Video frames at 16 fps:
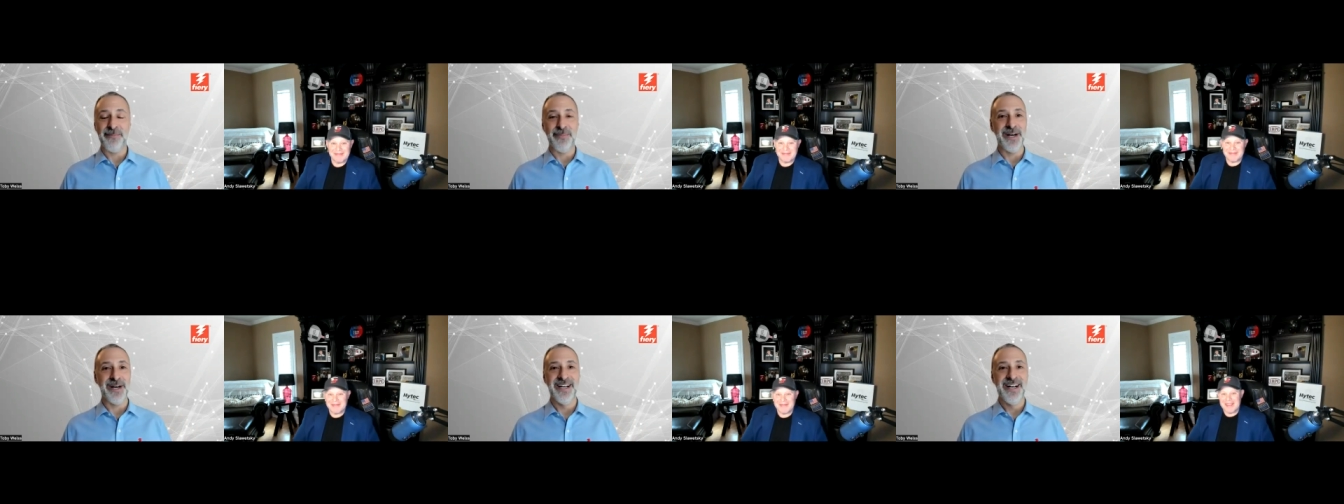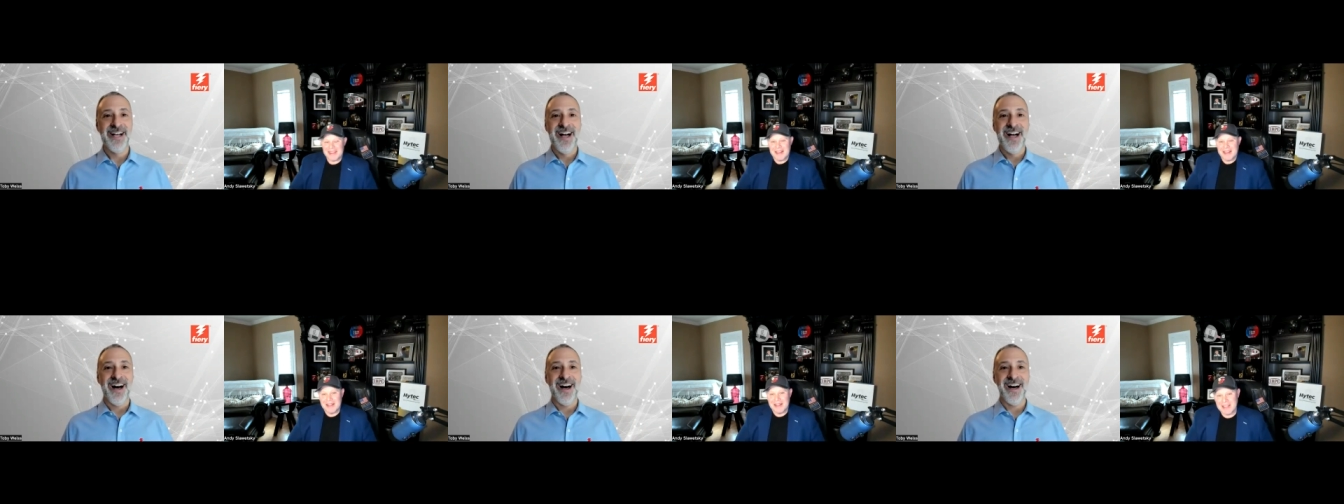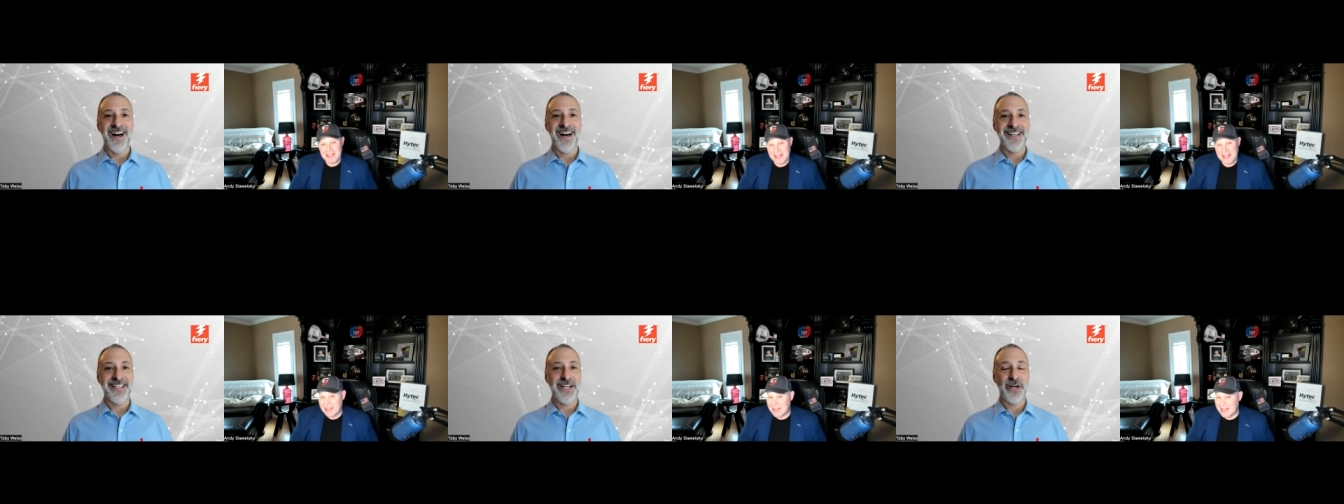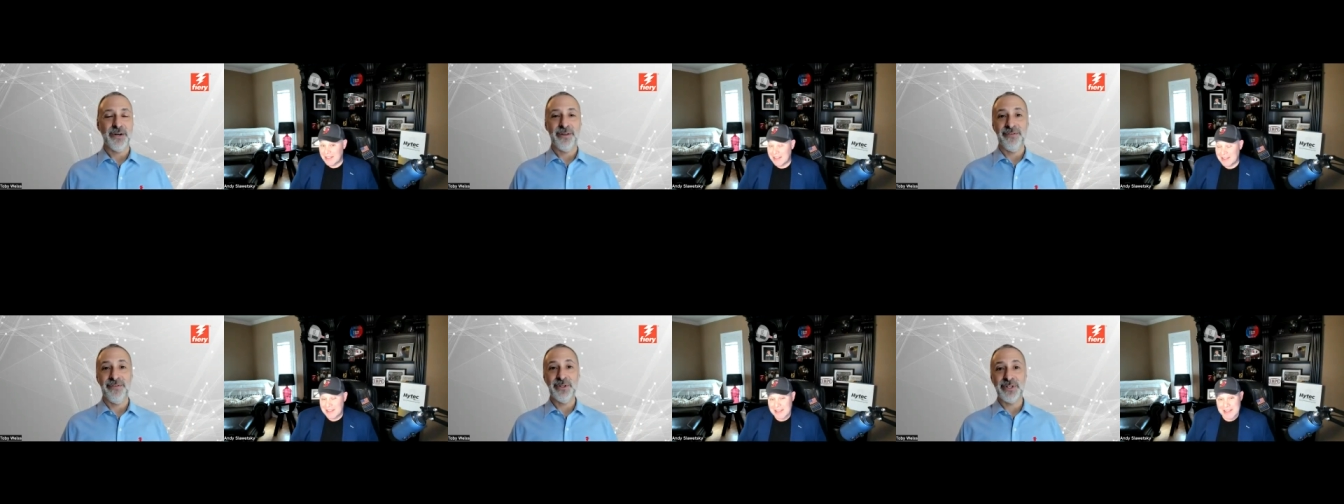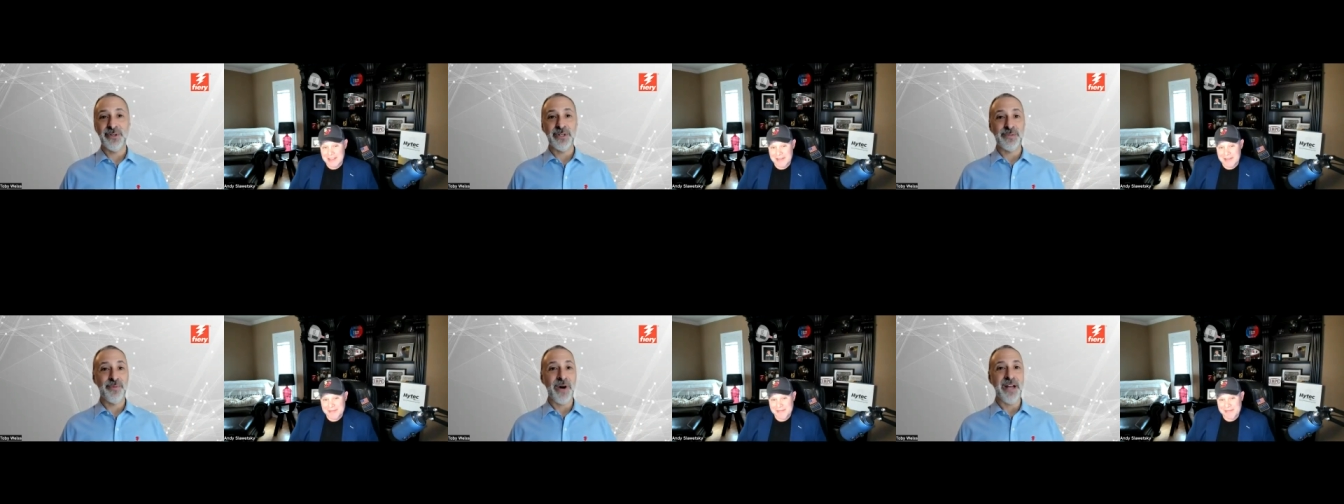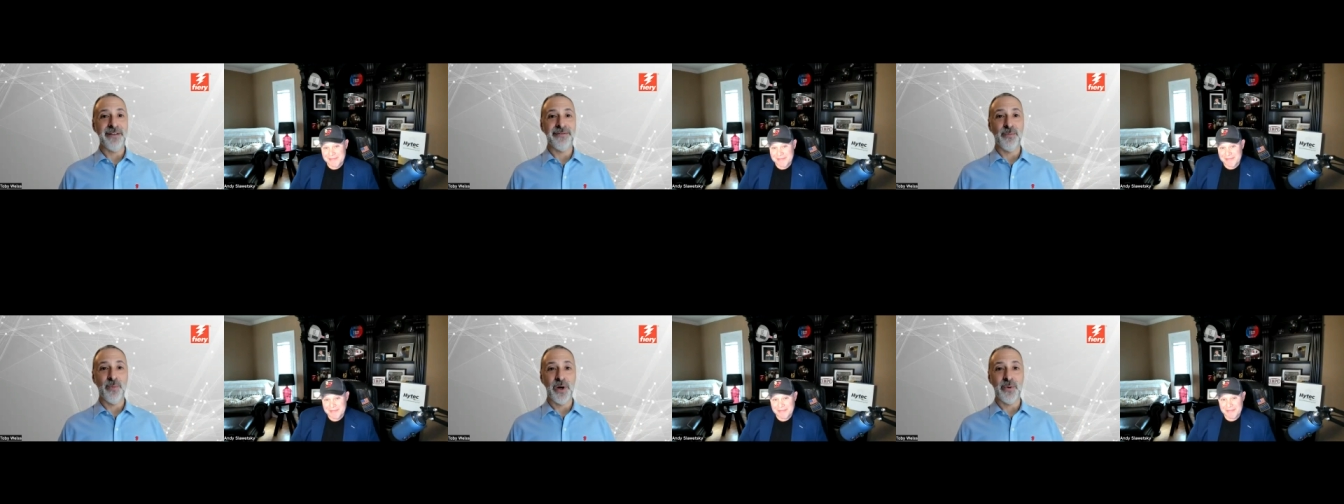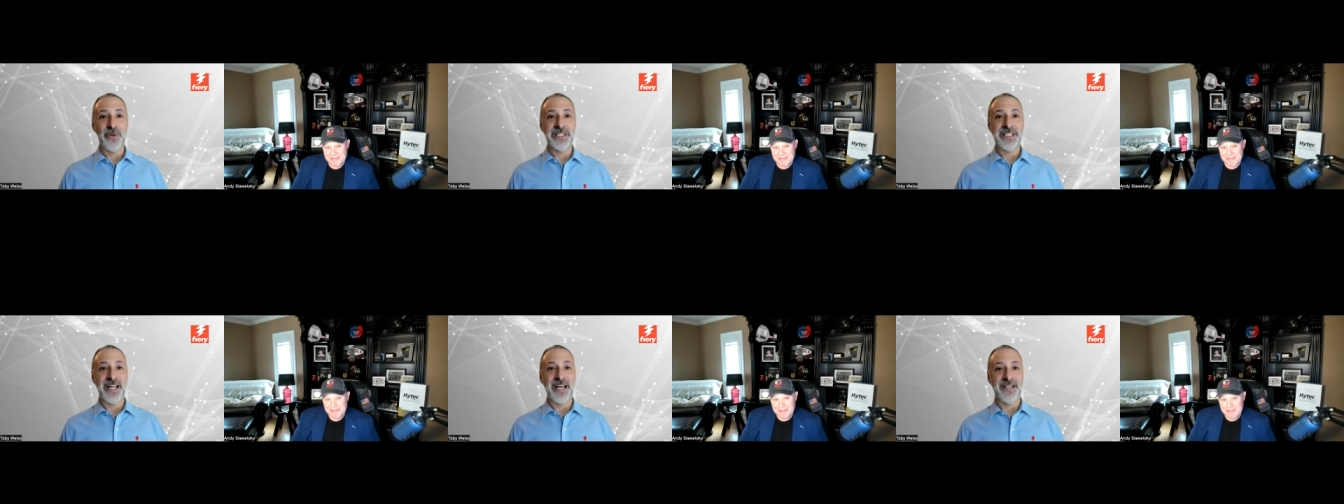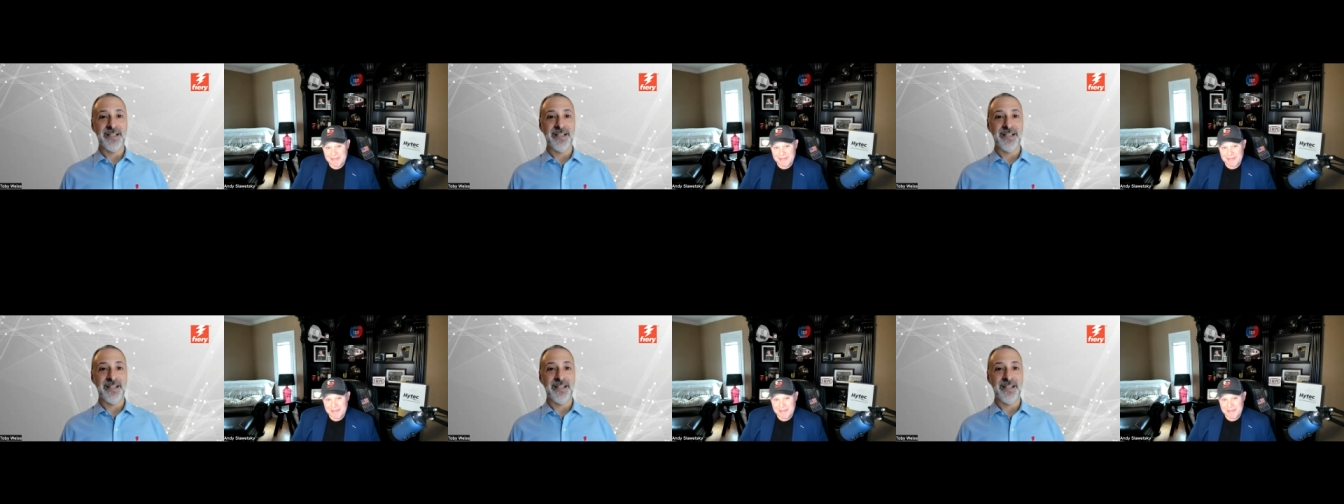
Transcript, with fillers: but, you know, the future looks bright from where we stand.